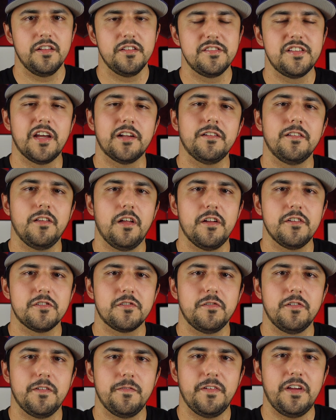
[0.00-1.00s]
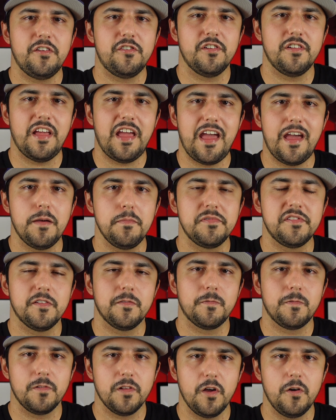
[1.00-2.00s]
Technological innovation ebbs
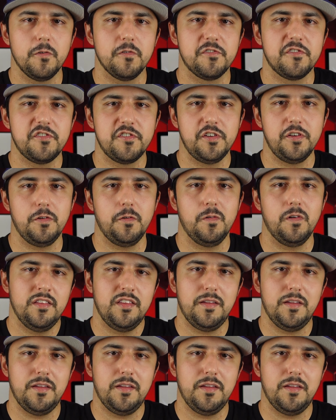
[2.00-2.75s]
and flows too.